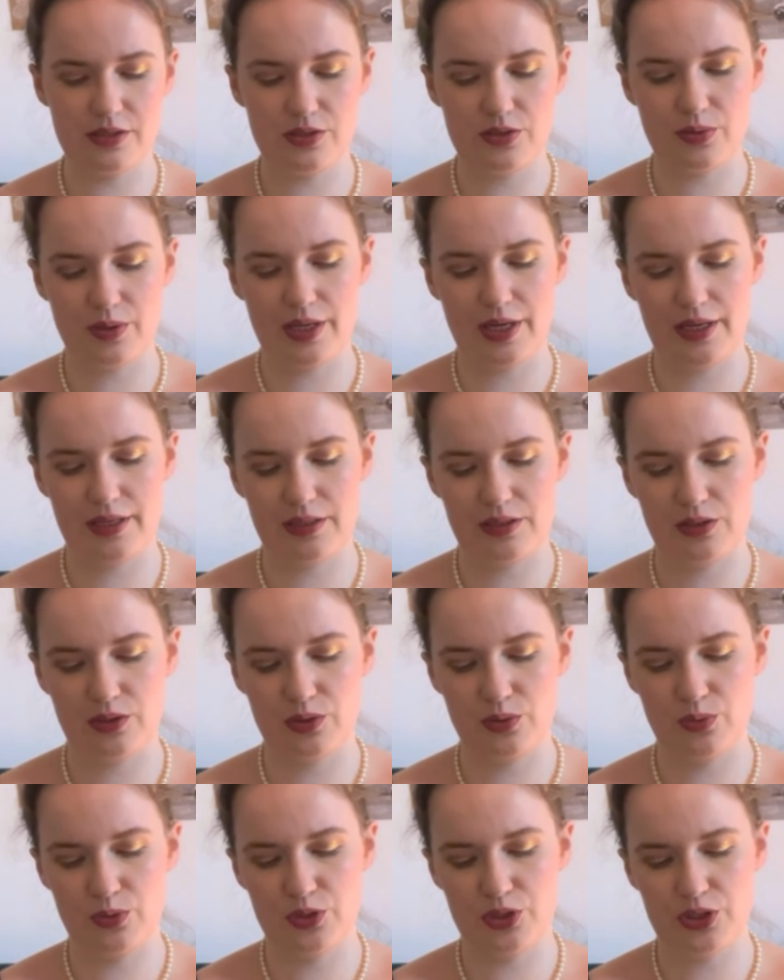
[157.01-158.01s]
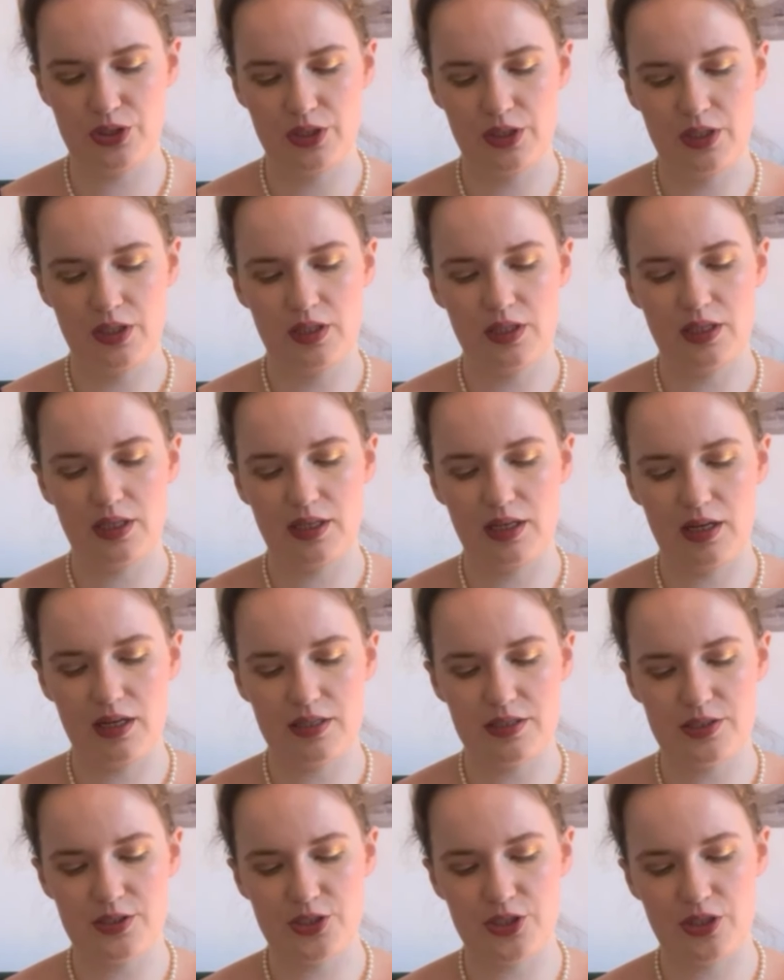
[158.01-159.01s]
So I had a huge
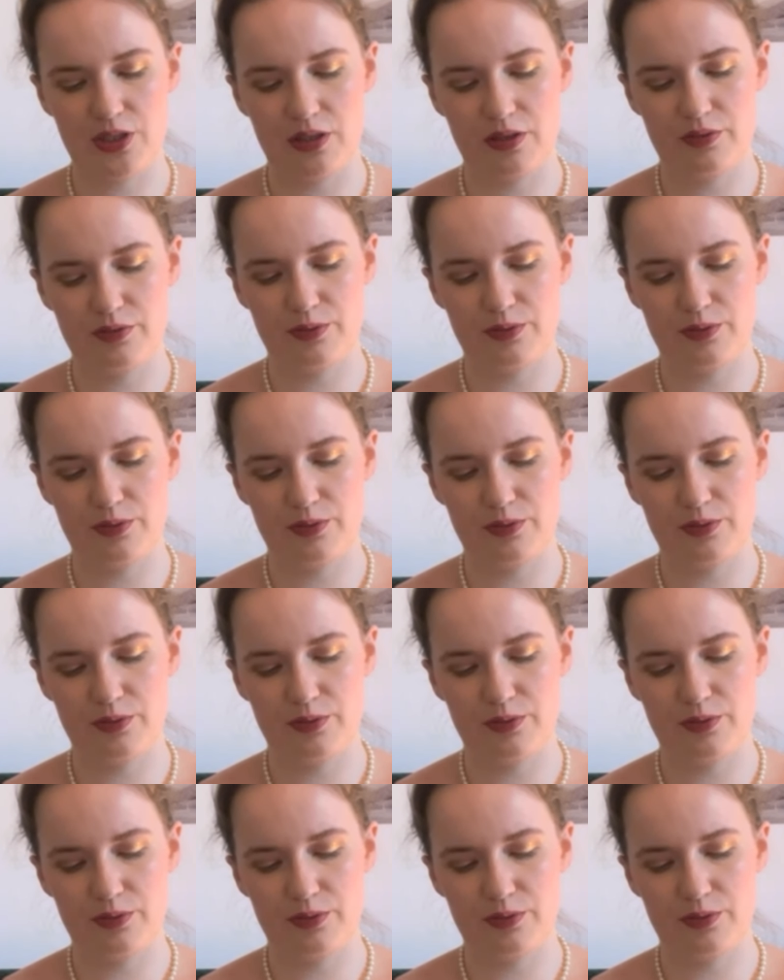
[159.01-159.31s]
glass jar